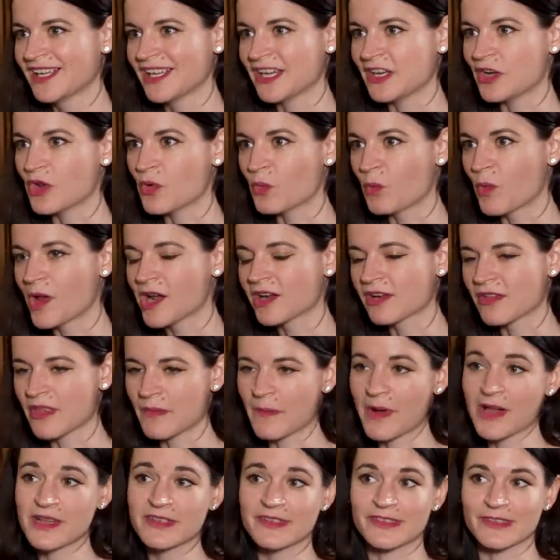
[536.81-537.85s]
You know, what are the
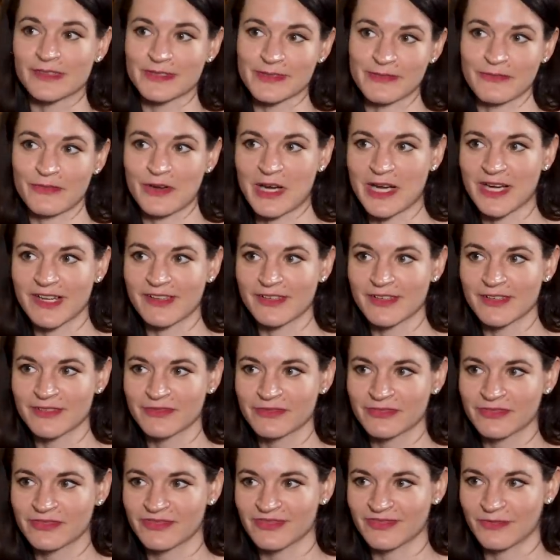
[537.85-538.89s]
monsters afraid
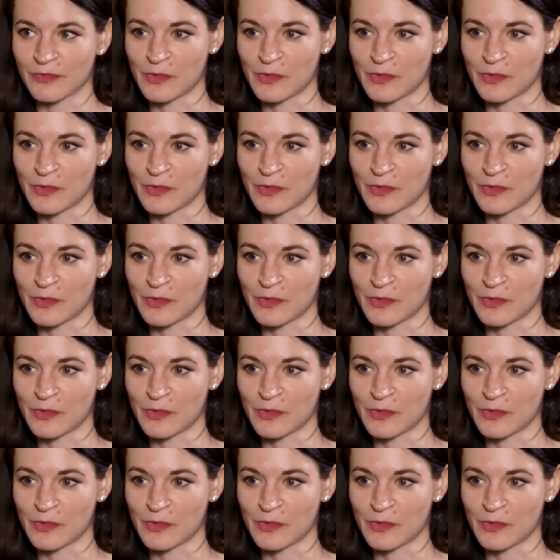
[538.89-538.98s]
of?